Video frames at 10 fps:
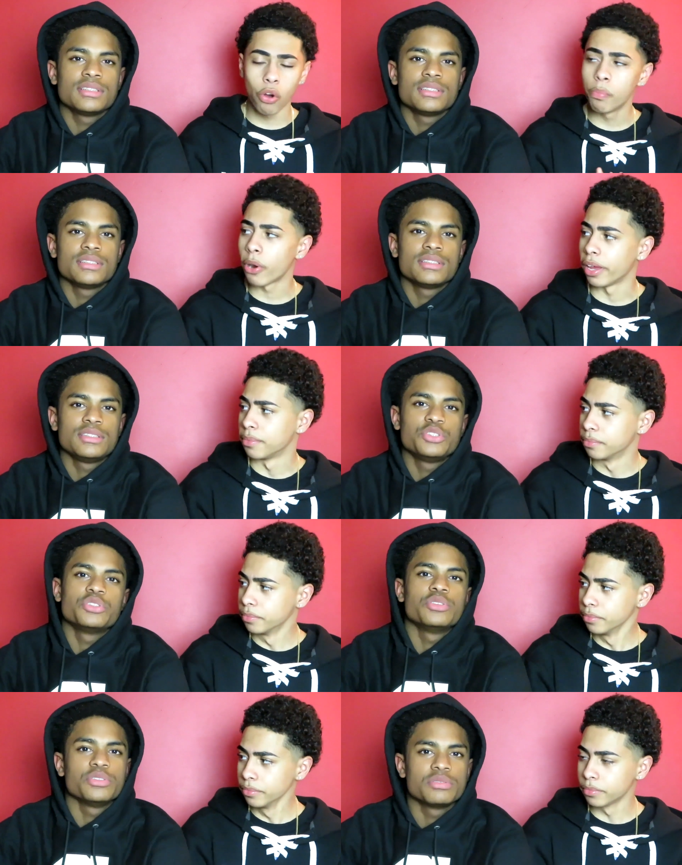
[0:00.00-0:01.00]
Speaker 1: own bread.
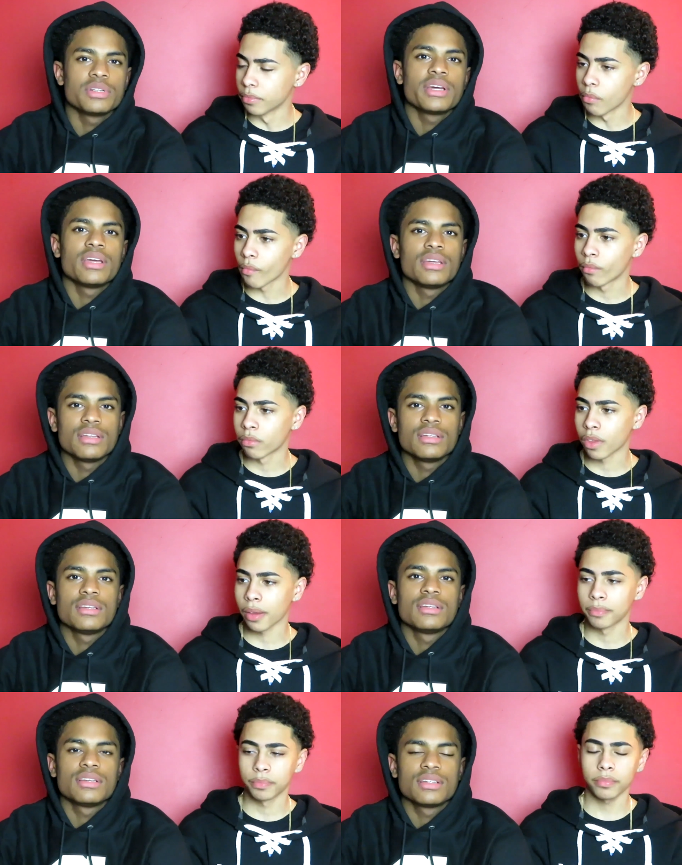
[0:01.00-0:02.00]
True, right?
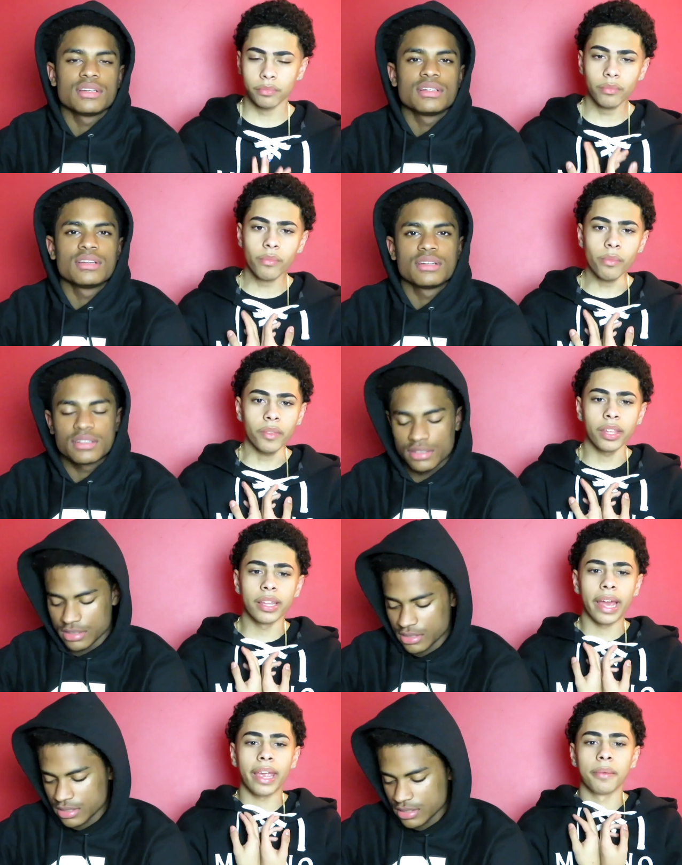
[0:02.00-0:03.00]

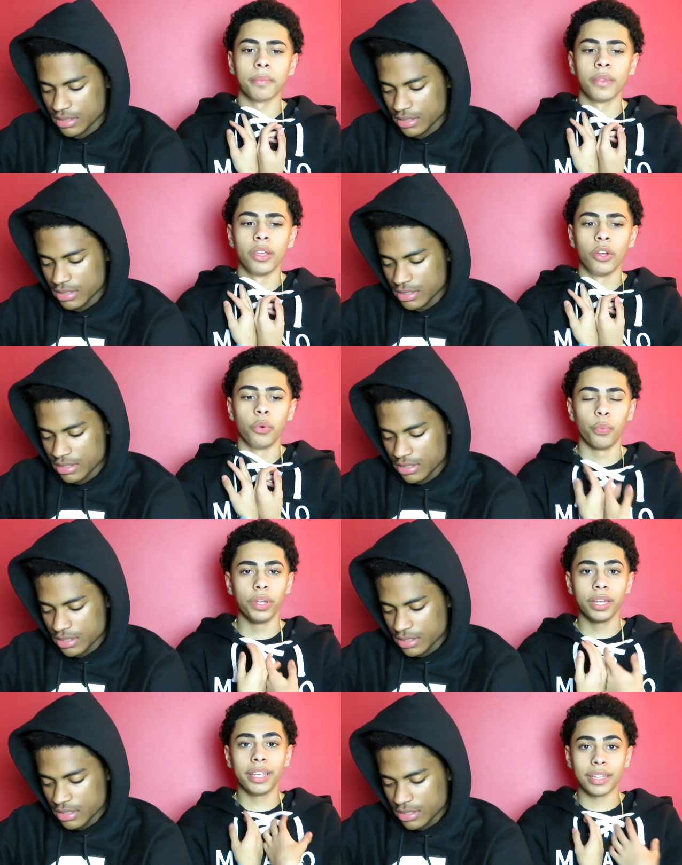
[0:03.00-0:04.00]
Like,
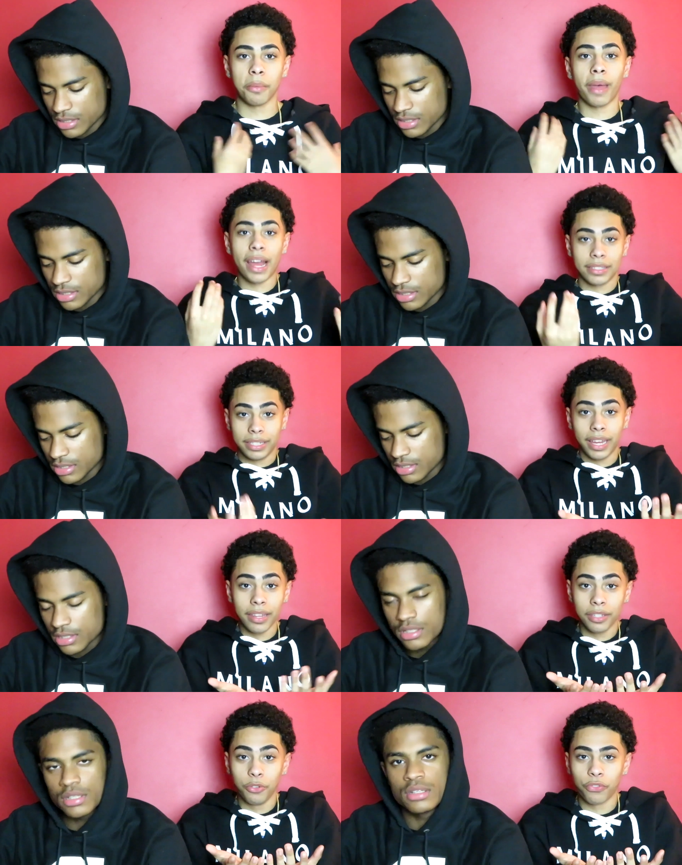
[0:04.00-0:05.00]
we could get the bag
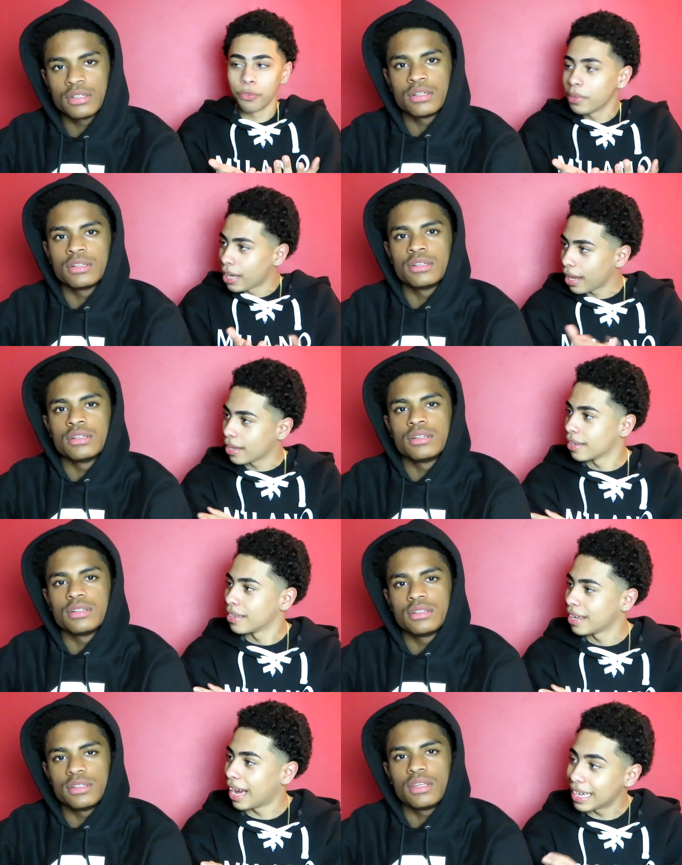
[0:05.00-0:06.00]
together. You feel me? Like,
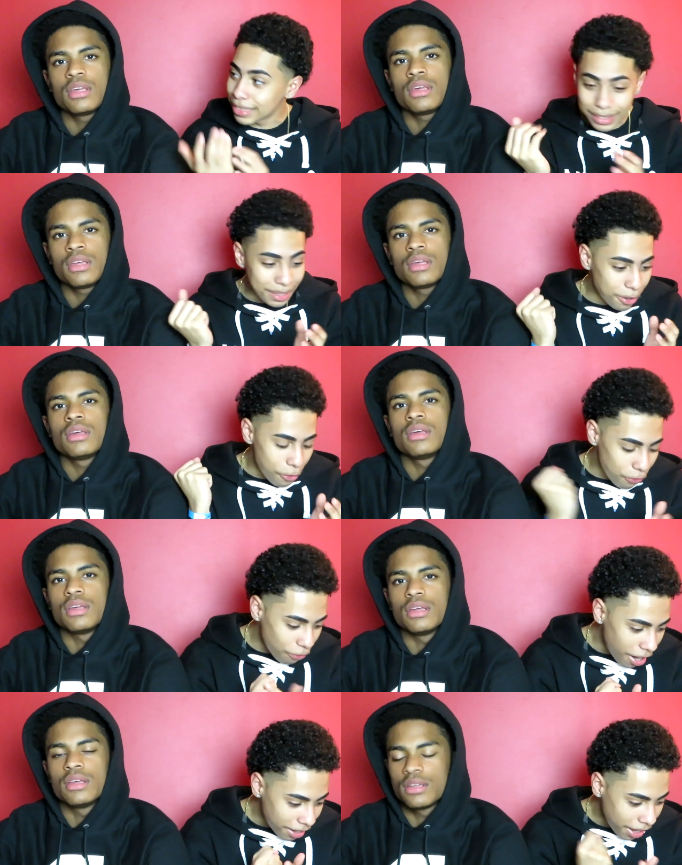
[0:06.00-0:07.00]
I just need a
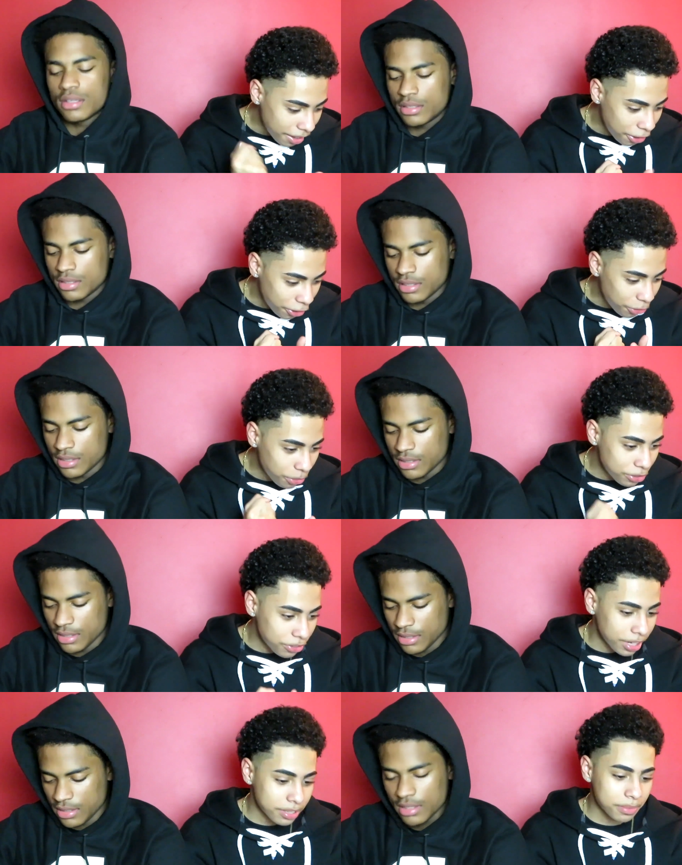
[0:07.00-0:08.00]
fire girl who can
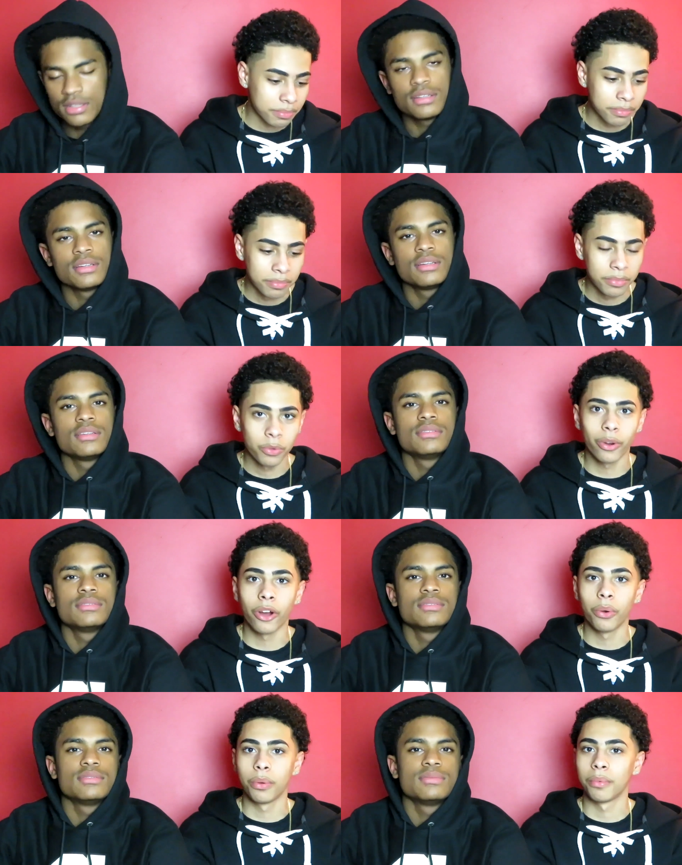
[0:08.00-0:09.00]
dress.
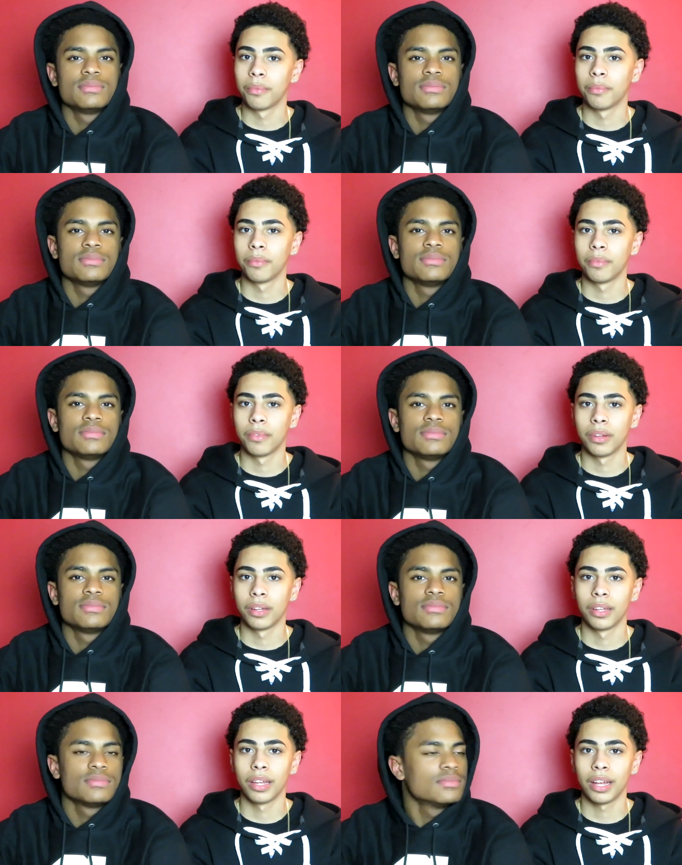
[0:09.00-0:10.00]
Well,
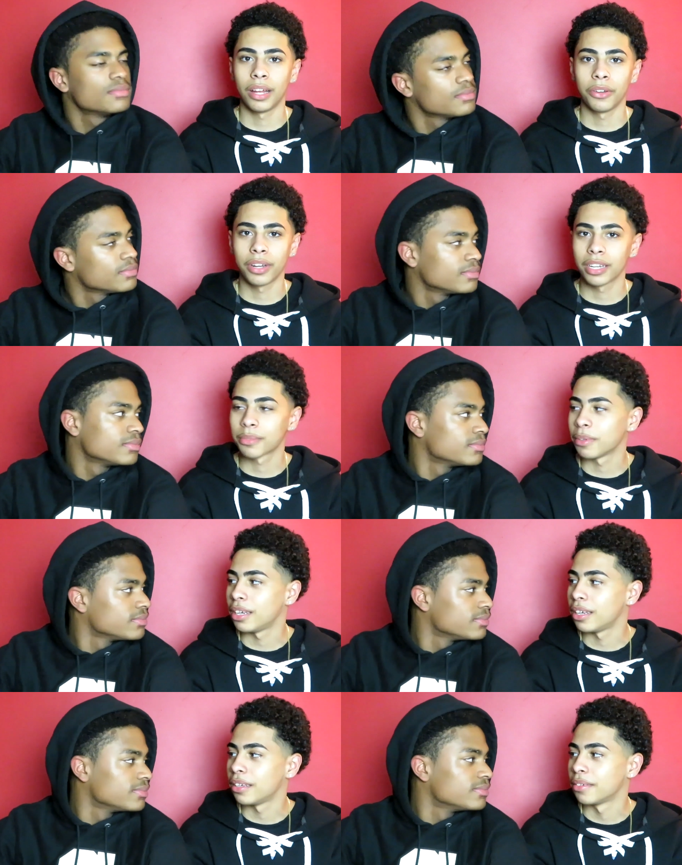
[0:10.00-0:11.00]
I don't know how to
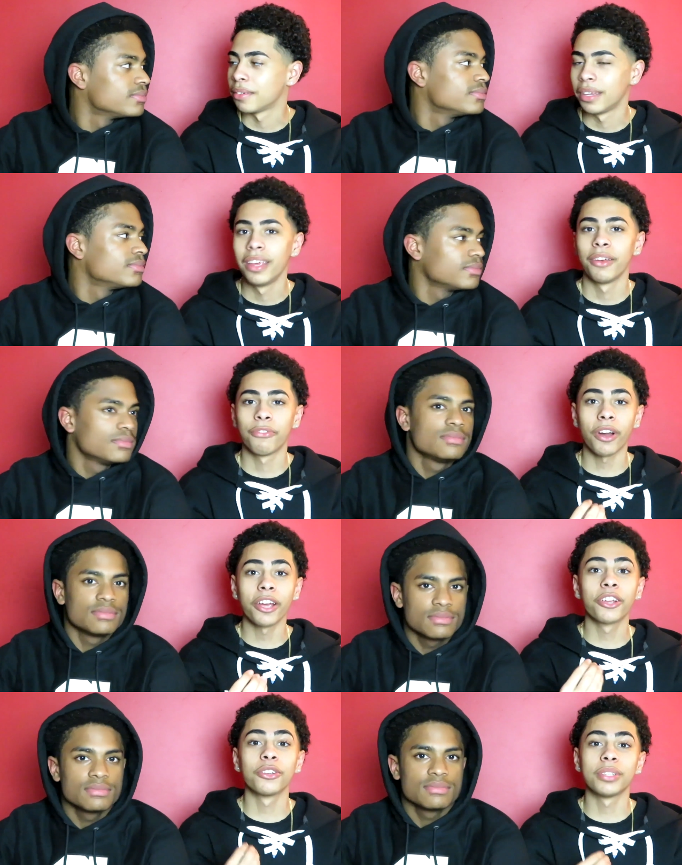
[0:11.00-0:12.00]
explain it.
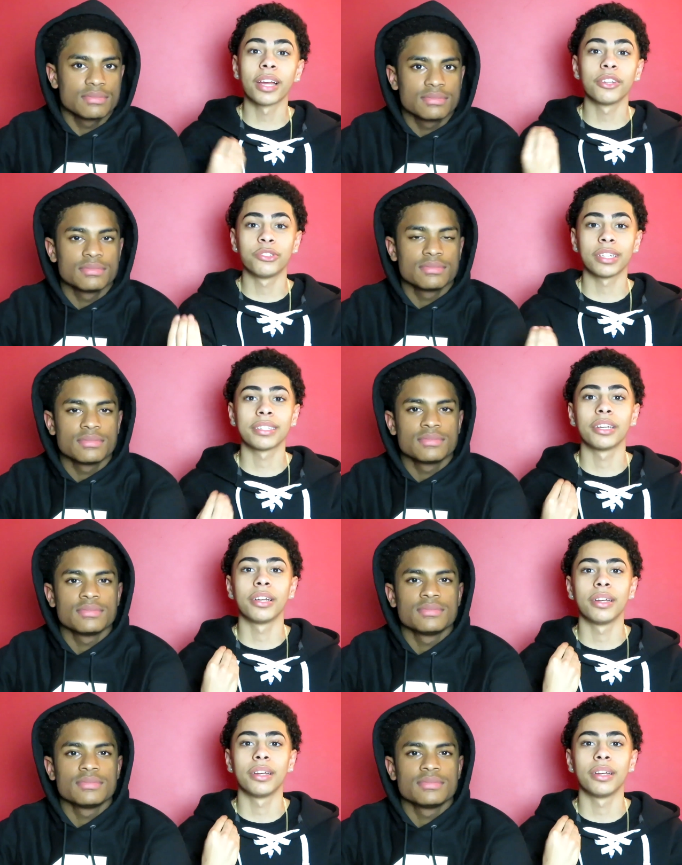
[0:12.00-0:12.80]
5 girls that could dress